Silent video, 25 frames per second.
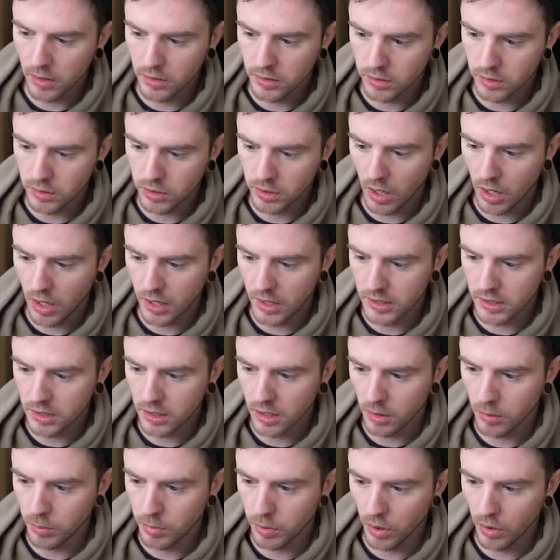So it's not like he's going
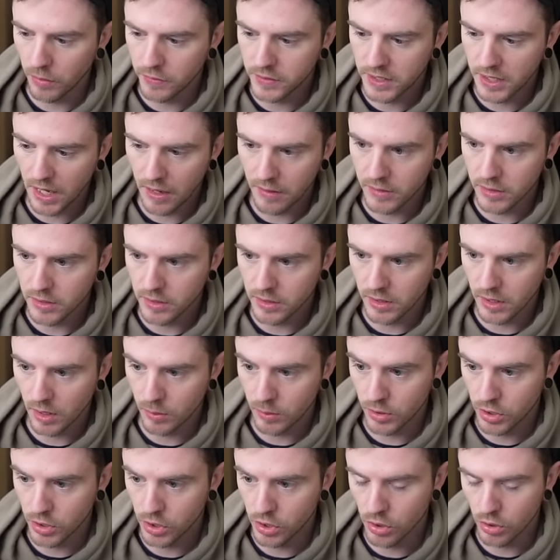to bluff 7s, I would
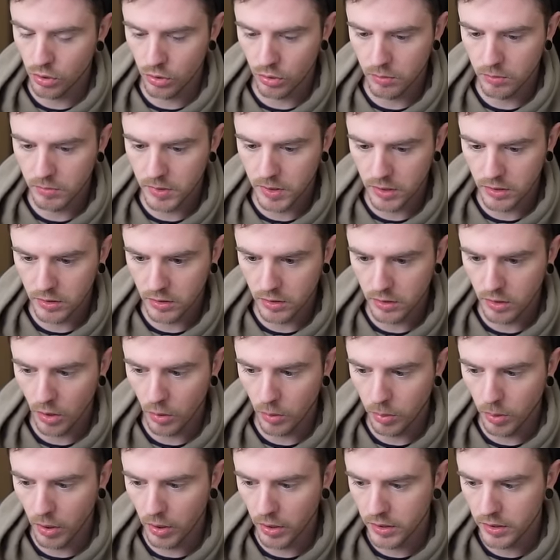assume, because there's no
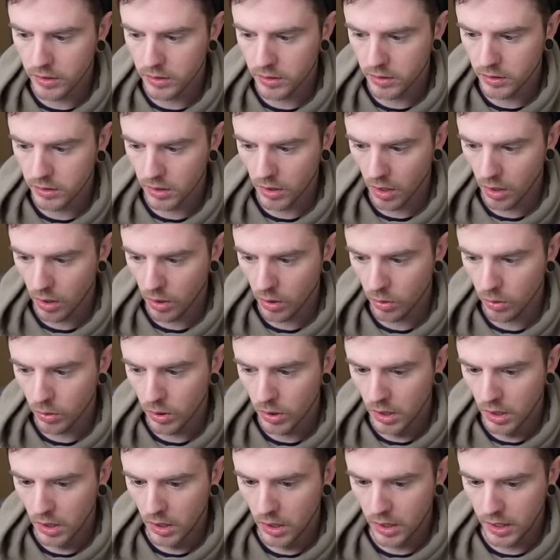point. So
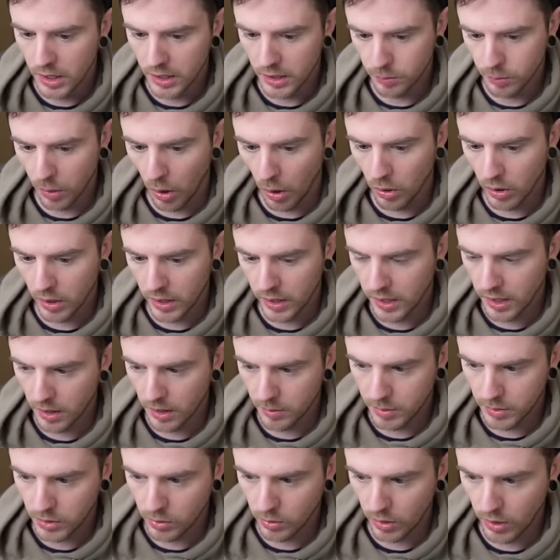he's polar here
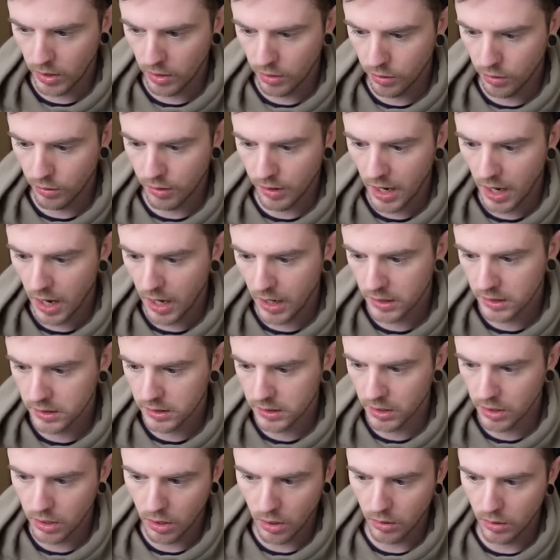between 3x
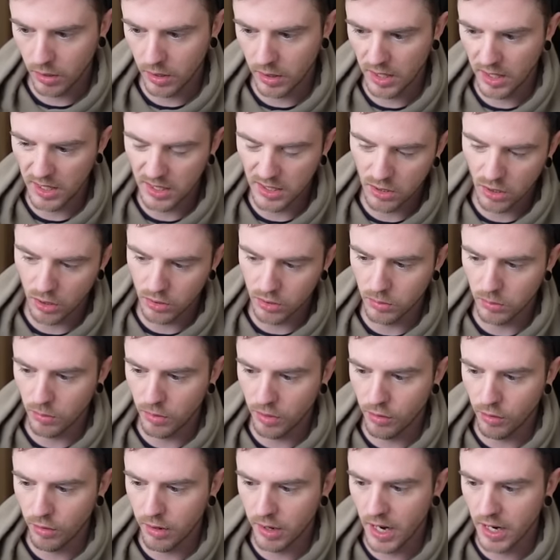and the only, he's got some
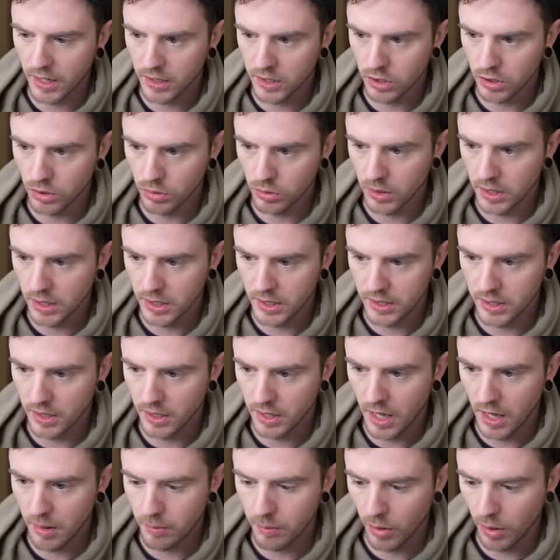3x suited and
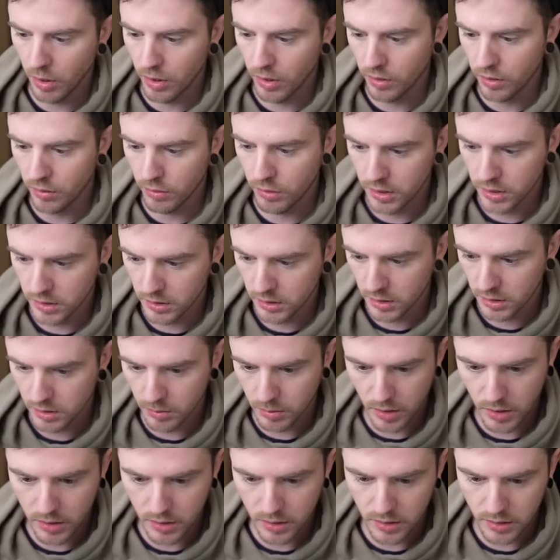then pocket 3s. That's
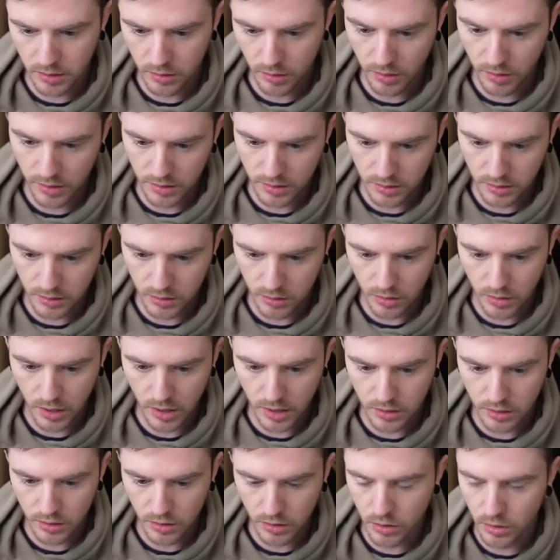about it. So I think this is a good hand
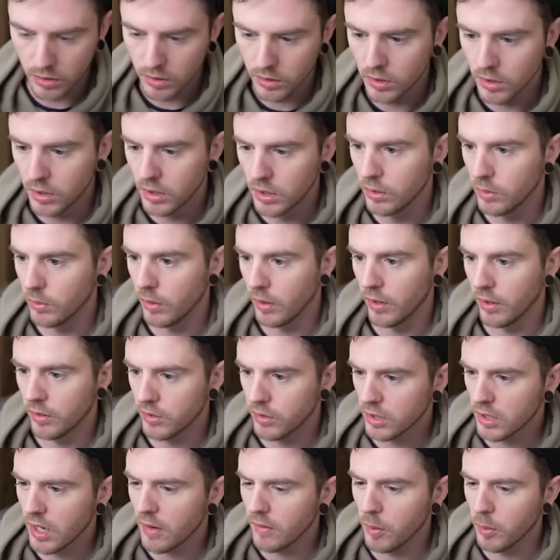to call with.
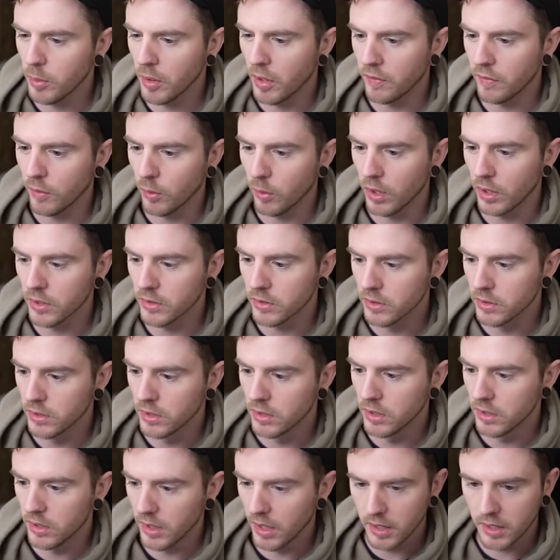Just have a bluff for once.
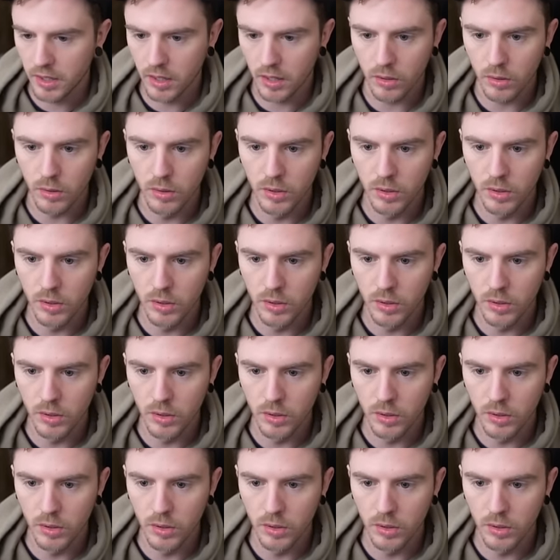Thank you.